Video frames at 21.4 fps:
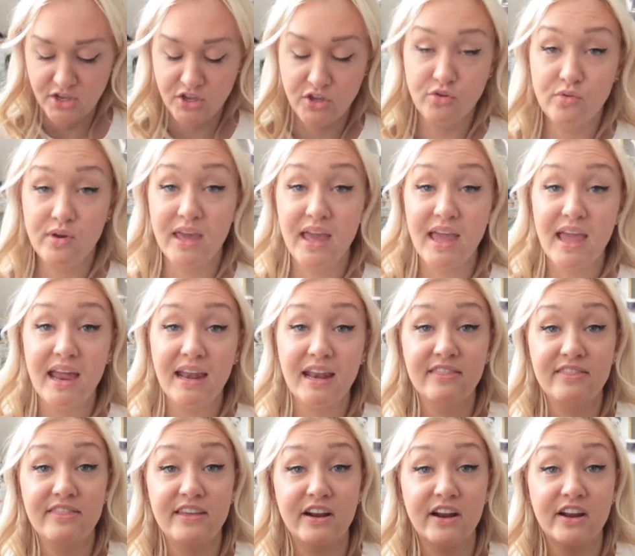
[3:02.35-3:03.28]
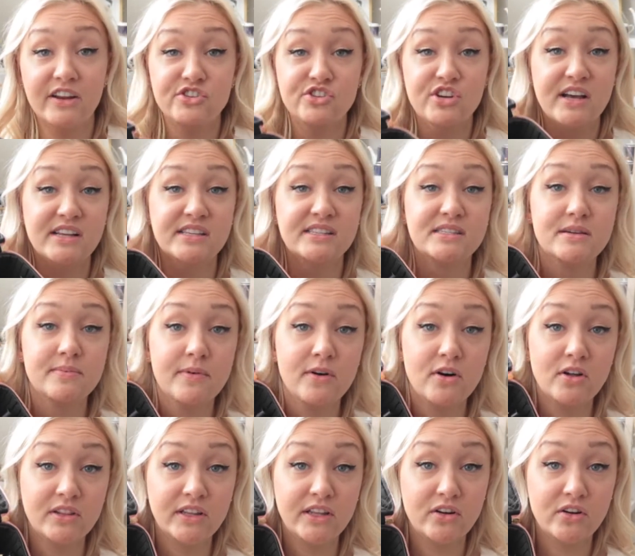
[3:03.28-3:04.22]
you can, they're
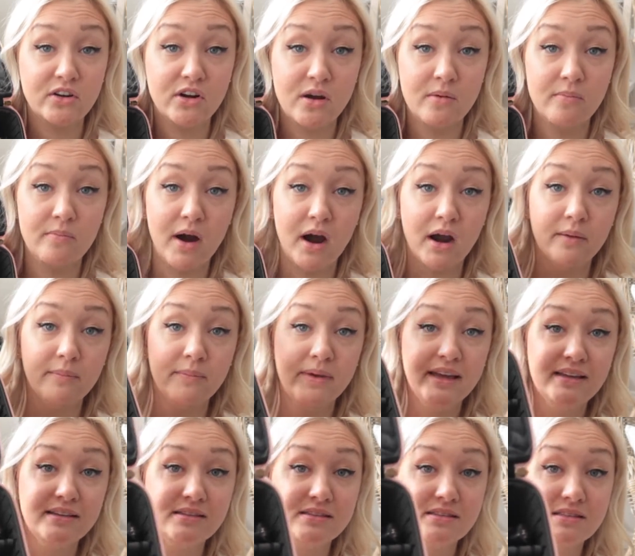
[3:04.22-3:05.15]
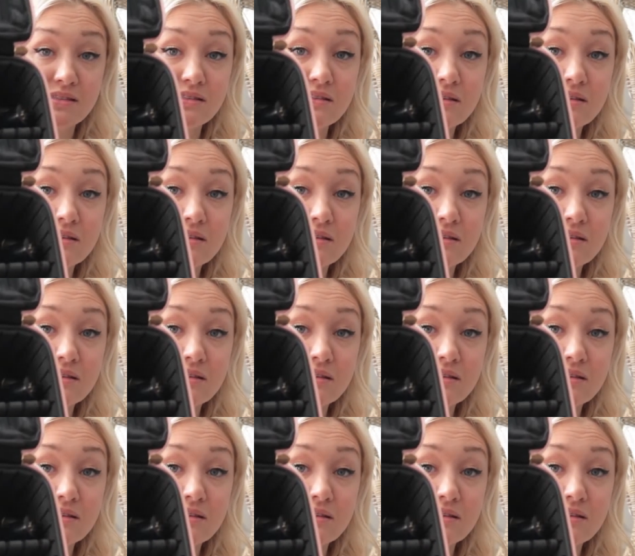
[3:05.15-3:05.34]
adjustable little compartments.